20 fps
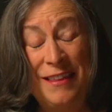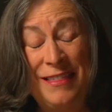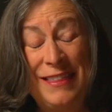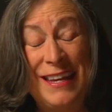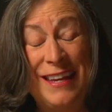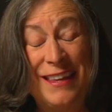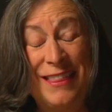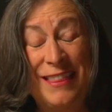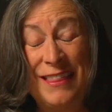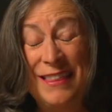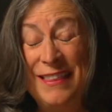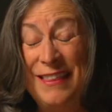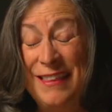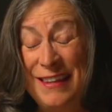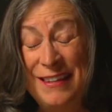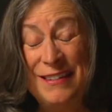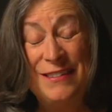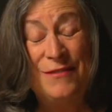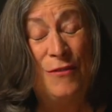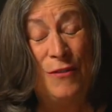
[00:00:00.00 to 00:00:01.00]
think
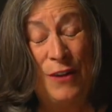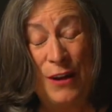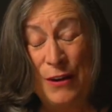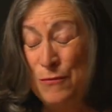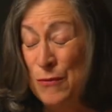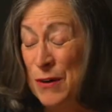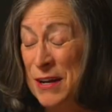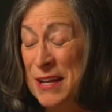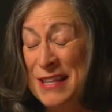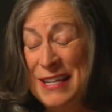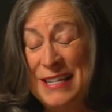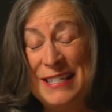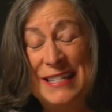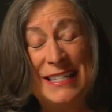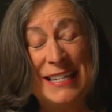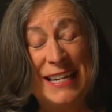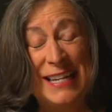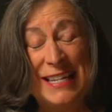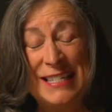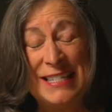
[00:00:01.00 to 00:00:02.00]
one of these
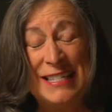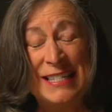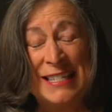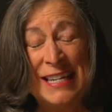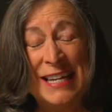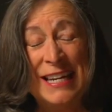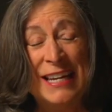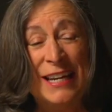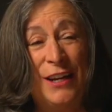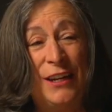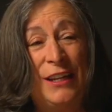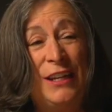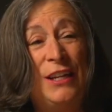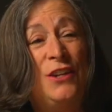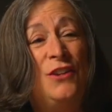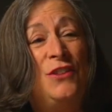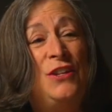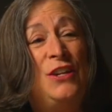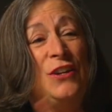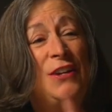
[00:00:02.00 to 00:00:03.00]
days, the
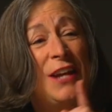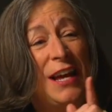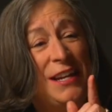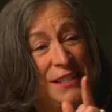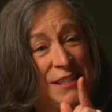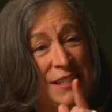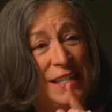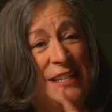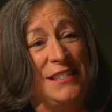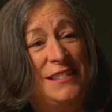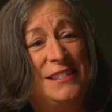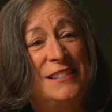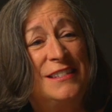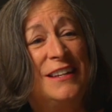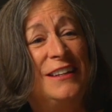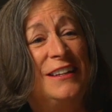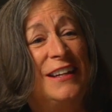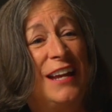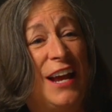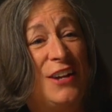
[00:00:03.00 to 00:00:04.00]
United States is
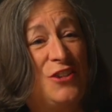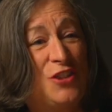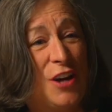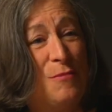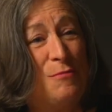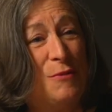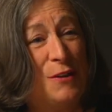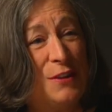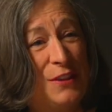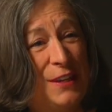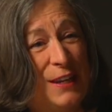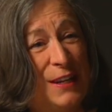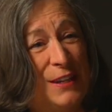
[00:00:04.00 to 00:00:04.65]
going to catch up with the